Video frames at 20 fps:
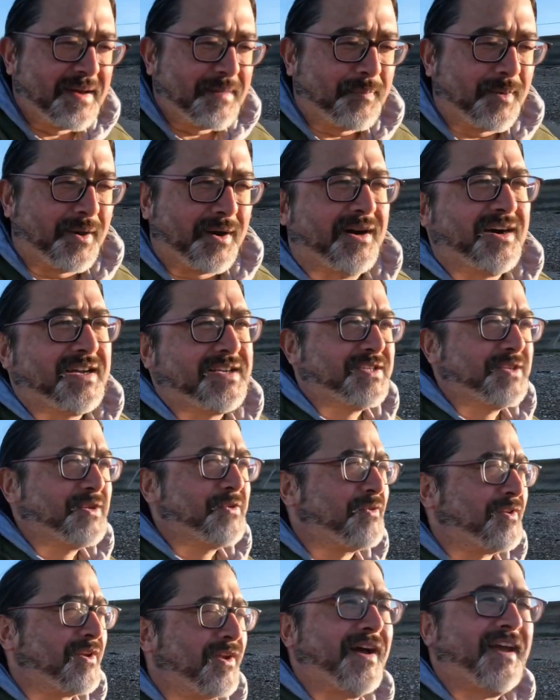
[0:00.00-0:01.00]
But I
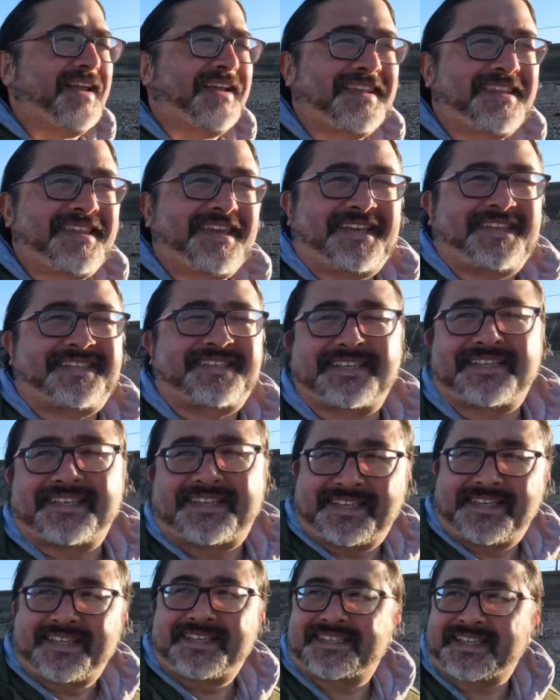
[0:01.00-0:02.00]
do like this.
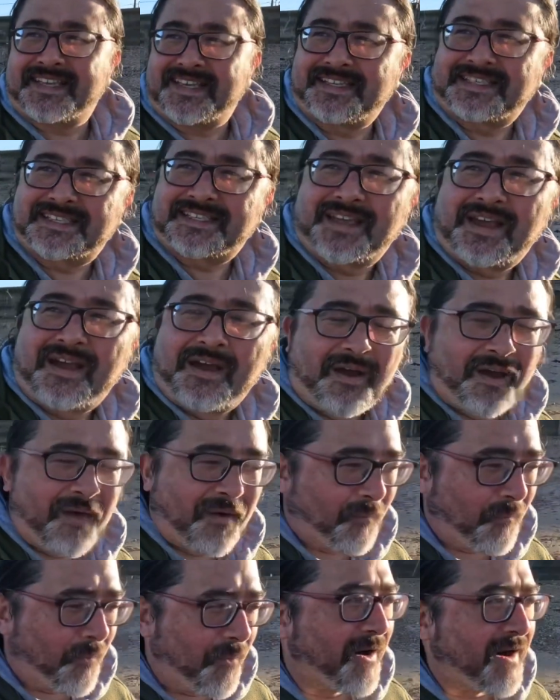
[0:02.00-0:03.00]
This is
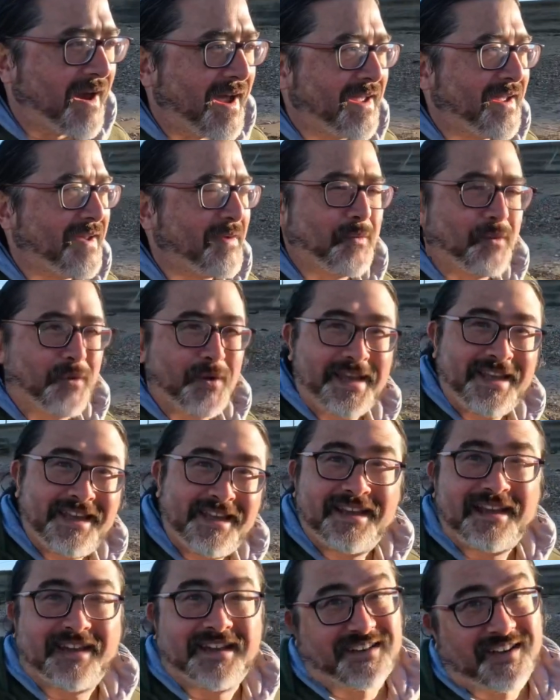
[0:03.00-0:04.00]
why
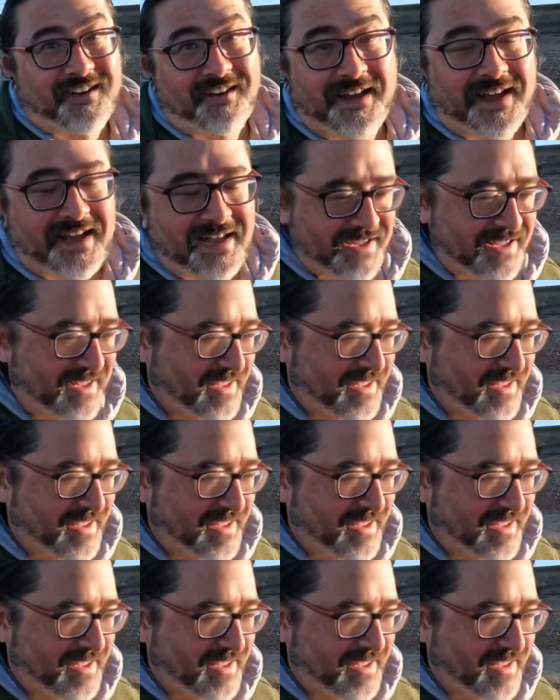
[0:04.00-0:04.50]
we and I